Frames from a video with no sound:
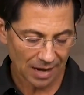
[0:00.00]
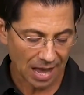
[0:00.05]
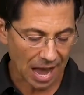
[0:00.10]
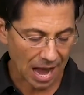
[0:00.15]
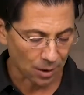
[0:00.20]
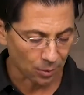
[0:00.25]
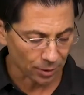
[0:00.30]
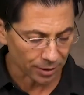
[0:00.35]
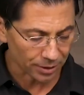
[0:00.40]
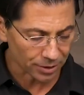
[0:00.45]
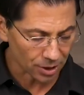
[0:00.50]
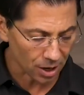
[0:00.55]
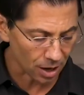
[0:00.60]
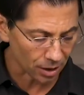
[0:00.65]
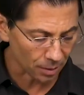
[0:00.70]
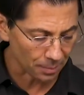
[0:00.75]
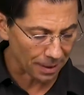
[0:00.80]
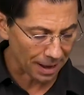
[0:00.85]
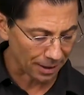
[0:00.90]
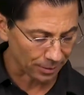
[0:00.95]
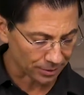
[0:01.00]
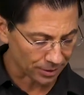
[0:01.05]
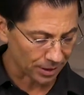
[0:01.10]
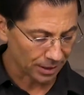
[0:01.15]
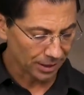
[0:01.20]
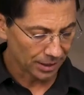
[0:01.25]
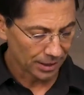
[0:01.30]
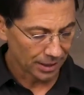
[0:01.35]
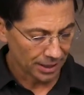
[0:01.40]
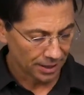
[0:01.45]
I want to talk about
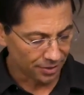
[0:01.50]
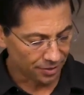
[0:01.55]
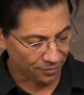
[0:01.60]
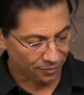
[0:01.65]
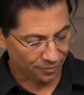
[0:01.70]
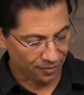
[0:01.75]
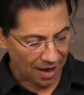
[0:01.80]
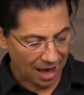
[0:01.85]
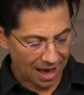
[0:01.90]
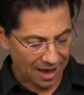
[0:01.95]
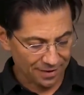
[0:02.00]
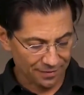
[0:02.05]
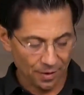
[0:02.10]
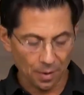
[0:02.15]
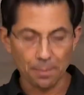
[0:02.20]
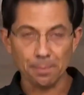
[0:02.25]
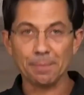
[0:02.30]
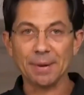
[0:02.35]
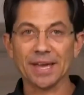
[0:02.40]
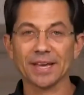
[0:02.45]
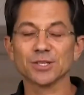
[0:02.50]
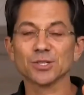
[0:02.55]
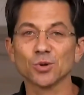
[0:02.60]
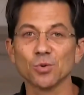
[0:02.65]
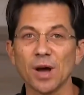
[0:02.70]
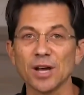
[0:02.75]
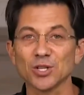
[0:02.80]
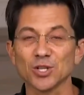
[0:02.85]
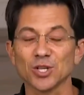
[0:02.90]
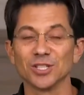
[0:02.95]
the 5 biggest
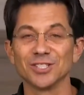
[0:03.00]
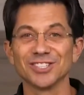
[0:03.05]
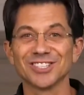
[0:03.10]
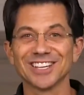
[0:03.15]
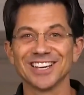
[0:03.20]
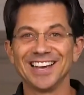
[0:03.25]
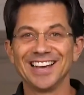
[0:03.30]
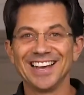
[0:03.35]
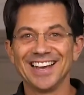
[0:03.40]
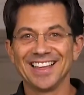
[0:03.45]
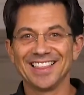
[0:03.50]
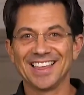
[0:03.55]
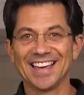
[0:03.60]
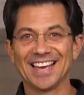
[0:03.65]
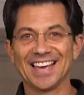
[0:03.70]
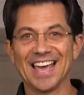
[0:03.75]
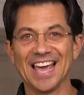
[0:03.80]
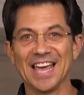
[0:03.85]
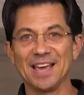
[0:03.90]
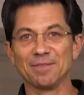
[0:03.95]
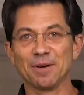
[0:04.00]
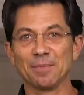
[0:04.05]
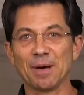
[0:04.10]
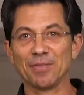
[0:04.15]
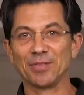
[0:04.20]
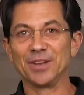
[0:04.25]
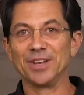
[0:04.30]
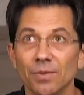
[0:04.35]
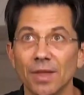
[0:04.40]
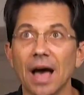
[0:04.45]
questions that came
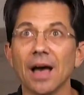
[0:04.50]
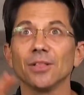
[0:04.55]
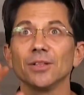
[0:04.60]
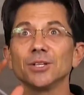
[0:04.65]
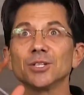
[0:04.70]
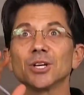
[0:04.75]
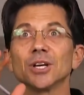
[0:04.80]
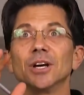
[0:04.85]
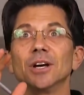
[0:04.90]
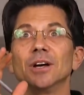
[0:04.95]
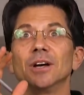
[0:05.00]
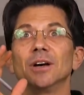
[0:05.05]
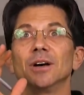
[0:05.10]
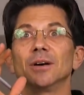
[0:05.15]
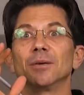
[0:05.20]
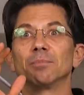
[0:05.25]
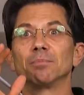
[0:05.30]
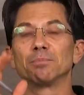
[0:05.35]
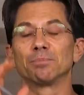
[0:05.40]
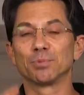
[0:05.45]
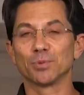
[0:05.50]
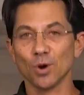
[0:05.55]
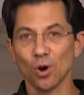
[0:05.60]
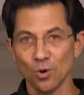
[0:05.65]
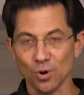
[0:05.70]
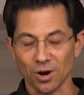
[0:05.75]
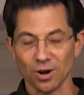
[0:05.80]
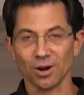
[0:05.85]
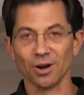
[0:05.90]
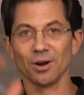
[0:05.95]
about the Knowledge
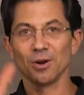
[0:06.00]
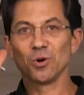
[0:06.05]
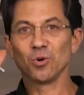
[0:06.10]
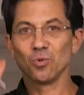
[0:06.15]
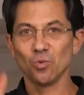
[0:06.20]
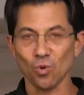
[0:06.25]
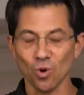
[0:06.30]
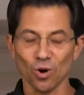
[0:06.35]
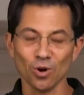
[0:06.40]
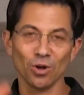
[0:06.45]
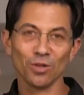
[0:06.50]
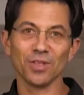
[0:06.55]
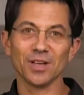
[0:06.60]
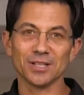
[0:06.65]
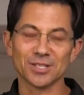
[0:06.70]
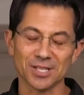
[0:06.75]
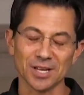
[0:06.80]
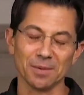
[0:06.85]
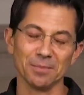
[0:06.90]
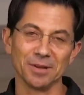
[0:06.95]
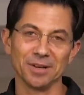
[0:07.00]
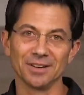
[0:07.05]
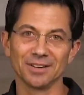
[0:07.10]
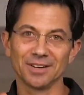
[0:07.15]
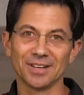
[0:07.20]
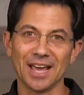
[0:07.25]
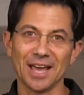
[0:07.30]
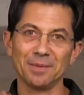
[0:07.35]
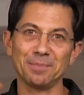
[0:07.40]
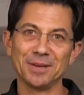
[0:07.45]
Broker World Summit,
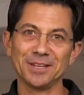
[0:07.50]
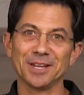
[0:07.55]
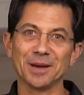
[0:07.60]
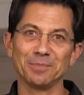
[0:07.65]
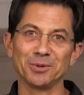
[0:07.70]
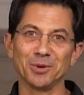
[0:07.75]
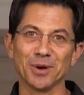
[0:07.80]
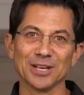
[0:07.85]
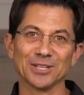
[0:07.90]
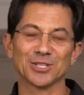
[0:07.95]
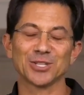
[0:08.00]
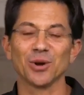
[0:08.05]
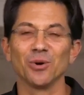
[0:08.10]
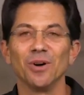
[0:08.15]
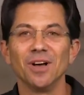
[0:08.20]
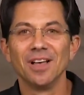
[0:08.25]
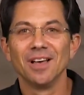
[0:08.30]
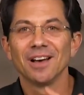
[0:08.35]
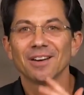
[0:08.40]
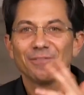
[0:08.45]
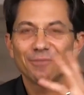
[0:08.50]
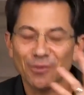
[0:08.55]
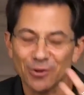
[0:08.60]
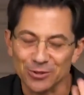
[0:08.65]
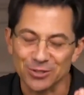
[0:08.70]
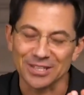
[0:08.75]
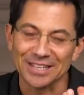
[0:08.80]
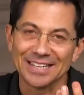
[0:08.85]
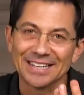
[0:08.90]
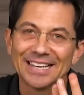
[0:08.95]
KBWS. So,
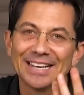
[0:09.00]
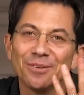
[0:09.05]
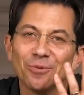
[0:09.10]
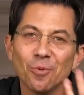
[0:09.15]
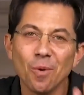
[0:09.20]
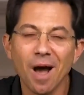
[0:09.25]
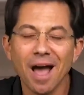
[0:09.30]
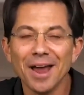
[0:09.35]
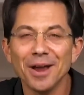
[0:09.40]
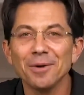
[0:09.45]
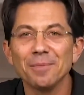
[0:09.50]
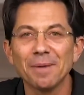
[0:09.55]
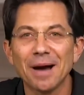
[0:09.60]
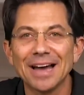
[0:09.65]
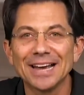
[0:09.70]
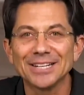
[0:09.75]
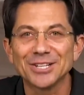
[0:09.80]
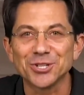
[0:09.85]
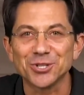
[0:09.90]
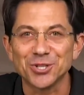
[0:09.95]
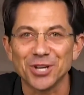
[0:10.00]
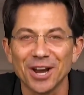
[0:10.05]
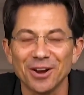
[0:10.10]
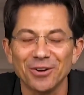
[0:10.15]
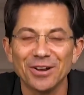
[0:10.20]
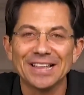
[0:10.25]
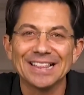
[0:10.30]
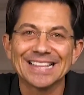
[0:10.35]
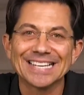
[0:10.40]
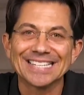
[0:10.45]
first thing, why am I
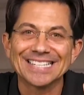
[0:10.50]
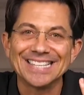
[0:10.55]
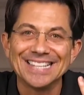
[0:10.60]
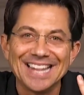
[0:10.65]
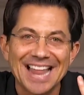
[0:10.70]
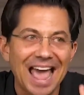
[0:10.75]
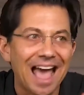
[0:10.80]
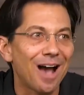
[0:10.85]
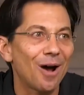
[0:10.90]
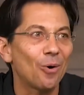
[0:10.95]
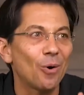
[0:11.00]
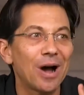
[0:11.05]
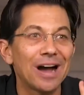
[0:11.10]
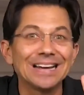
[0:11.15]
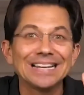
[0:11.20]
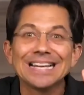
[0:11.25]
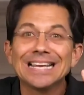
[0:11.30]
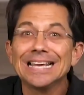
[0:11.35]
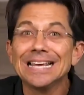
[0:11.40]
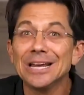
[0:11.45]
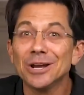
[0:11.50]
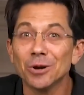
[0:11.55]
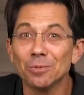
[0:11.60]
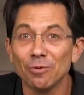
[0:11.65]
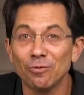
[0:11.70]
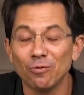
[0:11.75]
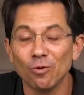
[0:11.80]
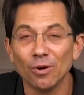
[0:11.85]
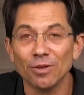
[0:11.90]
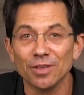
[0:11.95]
sharing this now, a year
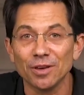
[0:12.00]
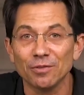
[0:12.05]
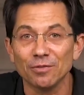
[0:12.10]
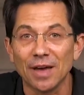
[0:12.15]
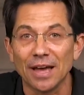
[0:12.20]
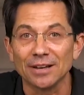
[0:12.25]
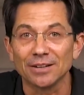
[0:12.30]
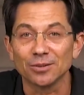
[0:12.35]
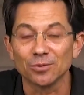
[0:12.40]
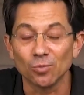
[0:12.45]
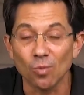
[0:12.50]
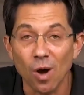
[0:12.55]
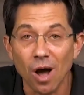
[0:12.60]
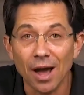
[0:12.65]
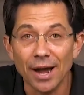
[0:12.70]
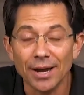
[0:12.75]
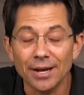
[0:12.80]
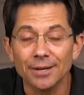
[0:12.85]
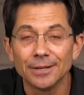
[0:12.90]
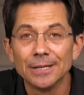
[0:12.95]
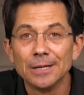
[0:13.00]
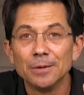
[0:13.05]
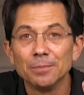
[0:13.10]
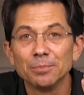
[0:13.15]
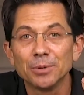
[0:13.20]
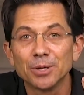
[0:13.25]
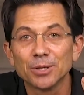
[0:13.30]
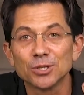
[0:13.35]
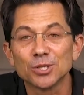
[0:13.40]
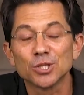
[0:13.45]
before the event? Why?
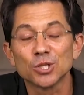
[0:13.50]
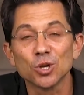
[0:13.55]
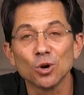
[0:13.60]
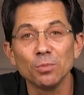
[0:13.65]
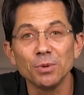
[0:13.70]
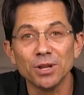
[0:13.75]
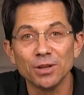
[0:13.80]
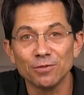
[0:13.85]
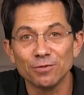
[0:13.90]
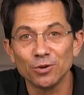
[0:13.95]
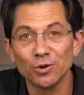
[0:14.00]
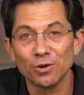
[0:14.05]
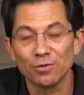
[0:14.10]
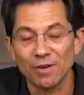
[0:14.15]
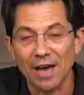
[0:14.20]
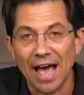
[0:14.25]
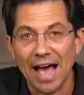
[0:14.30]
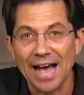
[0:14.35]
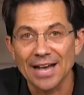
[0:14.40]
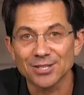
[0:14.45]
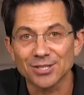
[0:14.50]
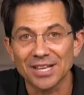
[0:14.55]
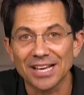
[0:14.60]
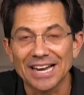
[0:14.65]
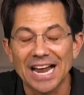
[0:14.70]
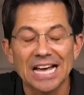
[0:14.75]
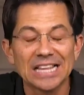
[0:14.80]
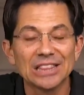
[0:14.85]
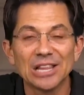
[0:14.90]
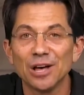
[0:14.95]
Because so many of you have asked,
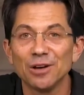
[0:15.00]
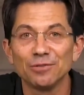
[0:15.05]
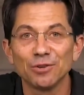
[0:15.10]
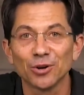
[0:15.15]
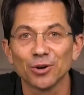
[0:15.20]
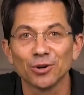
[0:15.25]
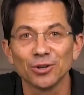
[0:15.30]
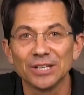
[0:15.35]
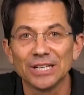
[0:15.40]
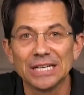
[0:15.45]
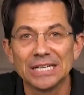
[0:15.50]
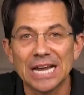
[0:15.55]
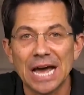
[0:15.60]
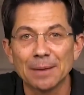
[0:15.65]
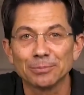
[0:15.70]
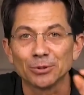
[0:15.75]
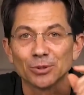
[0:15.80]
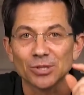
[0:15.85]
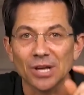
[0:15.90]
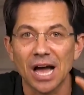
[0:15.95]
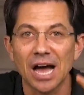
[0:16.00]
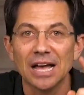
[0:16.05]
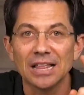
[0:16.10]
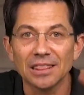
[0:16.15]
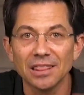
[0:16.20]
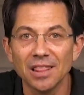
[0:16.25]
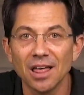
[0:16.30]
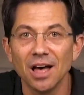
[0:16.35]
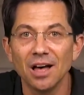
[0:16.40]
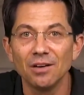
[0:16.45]
and I love early adapters. I
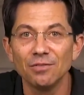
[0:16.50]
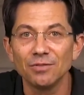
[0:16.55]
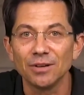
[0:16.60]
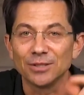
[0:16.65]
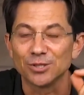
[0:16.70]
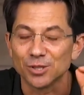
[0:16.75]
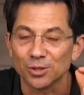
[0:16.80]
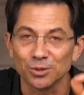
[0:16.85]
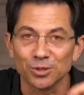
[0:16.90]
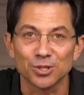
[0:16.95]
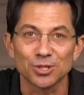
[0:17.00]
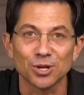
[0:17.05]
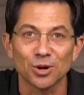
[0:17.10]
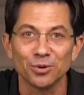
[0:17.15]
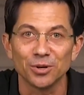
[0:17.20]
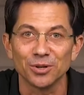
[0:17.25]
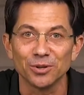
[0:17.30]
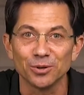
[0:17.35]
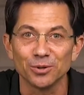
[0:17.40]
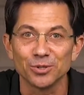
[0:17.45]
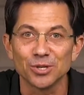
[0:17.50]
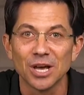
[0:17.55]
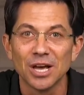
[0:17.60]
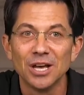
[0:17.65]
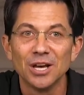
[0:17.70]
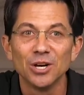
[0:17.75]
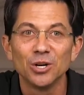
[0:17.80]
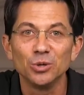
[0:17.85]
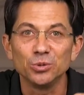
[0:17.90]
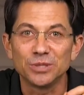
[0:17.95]
love, and so does Tony, those
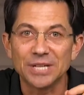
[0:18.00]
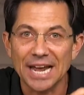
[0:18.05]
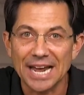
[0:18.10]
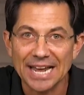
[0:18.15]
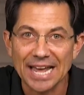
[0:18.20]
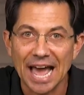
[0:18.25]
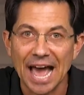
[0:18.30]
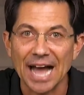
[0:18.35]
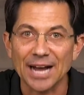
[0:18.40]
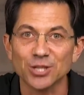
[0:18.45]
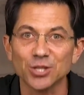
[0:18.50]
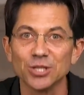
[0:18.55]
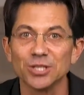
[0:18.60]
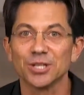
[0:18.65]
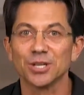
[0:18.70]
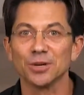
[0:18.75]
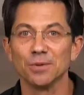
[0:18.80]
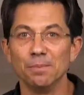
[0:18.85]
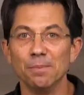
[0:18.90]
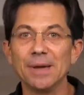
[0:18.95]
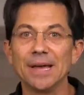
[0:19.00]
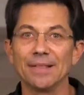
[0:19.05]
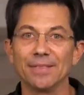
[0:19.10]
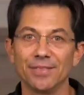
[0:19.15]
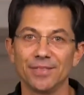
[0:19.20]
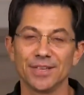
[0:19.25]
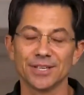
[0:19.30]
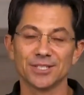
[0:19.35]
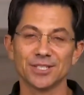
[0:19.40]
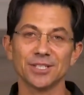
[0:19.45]
who take action, commit.
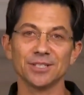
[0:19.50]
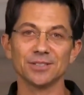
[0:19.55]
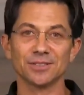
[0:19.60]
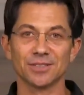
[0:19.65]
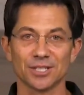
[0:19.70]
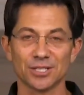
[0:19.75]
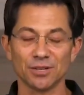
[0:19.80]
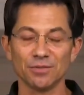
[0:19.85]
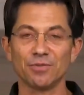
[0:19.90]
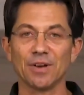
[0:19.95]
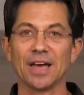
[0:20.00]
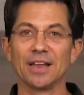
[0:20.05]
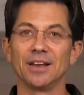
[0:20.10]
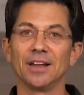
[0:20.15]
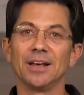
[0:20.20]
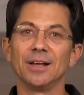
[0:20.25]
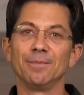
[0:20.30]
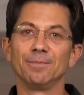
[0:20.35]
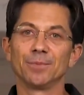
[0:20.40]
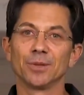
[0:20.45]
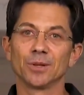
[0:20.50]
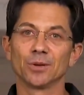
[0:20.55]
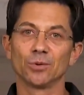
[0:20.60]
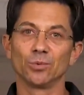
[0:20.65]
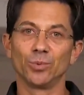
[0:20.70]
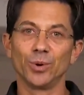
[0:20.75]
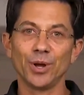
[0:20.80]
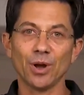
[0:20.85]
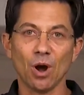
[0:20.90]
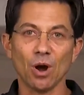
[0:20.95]
This event,
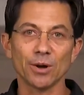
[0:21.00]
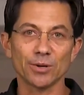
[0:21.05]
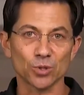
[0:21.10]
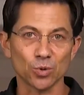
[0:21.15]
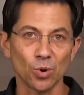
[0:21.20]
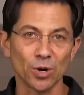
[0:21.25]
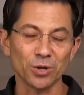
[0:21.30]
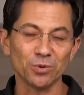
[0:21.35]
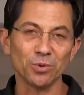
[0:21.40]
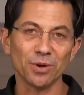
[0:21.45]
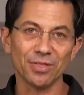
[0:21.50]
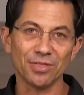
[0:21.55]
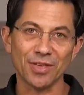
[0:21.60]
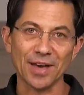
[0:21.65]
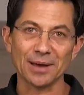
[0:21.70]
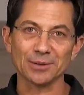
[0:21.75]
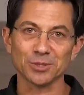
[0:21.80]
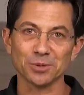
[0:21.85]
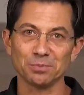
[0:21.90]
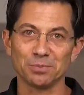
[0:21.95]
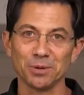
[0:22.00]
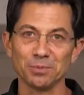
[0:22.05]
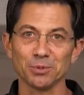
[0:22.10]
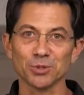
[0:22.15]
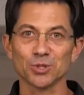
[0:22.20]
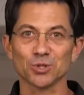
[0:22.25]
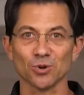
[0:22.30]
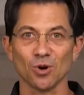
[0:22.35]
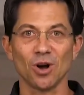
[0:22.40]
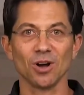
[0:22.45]
we are 21,000 people
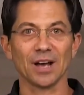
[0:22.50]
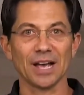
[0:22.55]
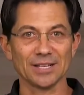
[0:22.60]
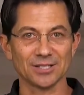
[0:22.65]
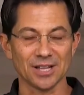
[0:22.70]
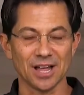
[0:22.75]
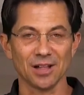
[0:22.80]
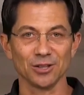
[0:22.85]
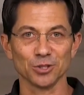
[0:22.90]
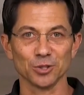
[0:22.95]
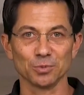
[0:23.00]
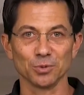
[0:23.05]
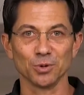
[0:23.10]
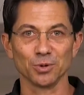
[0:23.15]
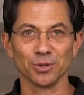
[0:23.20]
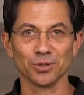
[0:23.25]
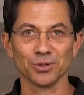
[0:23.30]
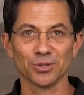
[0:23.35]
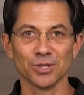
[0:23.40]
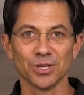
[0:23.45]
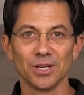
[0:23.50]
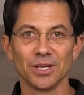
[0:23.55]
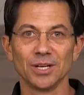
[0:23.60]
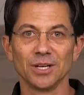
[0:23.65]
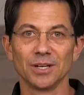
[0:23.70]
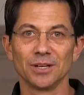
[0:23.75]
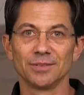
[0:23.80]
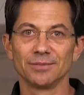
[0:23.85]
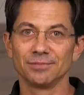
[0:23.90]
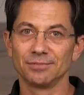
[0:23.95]
strong as knowledge brokers.
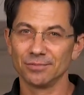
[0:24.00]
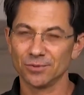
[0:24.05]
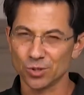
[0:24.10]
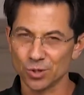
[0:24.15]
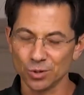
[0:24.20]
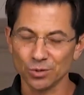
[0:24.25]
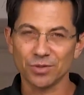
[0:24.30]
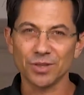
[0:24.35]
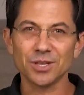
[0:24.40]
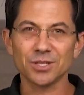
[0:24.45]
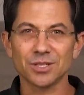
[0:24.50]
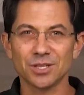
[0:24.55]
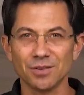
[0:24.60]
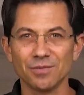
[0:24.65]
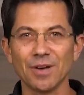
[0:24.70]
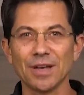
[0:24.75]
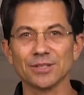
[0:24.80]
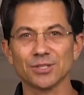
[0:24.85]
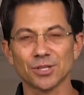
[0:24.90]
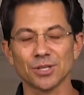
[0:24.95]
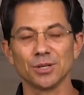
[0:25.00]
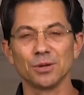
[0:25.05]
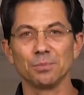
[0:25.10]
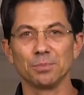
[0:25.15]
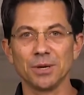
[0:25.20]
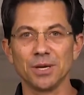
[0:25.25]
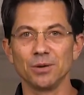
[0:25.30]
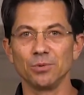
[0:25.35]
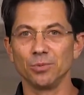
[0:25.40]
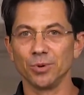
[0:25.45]
Truth is, the event's going to
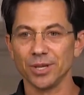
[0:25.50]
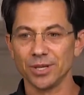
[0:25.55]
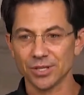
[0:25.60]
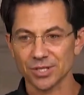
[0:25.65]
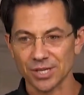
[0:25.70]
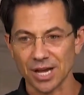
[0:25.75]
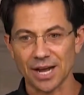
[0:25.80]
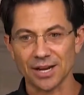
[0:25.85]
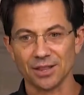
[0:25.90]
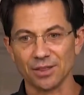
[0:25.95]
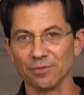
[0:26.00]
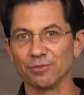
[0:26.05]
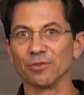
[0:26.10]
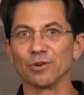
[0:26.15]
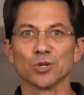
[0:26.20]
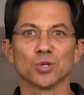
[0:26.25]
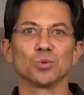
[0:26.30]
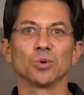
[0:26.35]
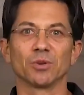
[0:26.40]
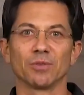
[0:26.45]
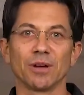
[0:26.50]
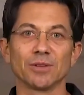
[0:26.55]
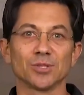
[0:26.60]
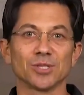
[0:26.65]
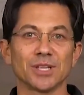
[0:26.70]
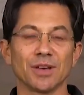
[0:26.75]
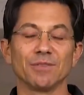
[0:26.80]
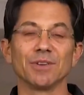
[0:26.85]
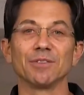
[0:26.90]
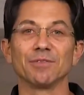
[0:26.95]
be, we decided the first one around
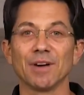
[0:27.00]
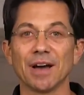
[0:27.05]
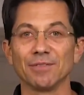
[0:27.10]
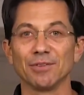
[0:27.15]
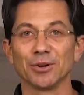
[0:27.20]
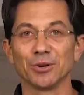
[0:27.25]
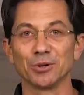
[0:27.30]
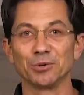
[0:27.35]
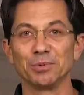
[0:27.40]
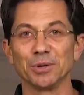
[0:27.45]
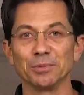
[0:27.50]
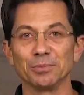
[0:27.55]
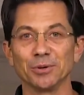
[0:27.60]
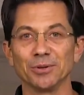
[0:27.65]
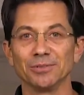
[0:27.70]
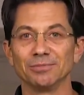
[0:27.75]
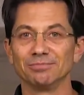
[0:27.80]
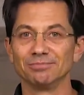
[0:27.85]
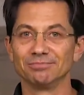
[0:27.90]
7,500 people.